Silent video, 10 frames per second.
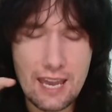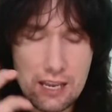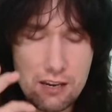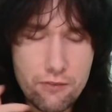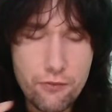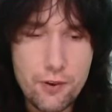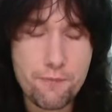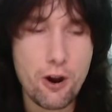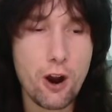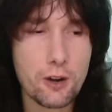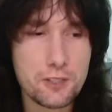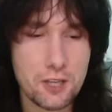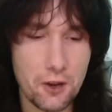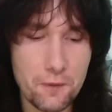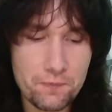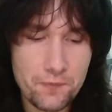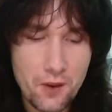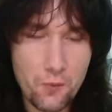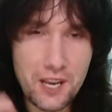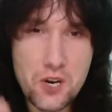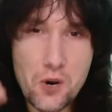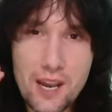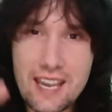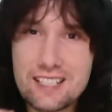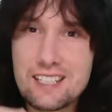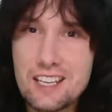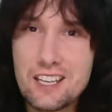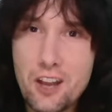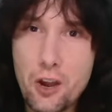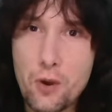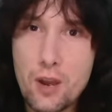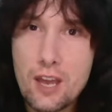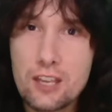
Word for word: in vibrato when you're hitting a note.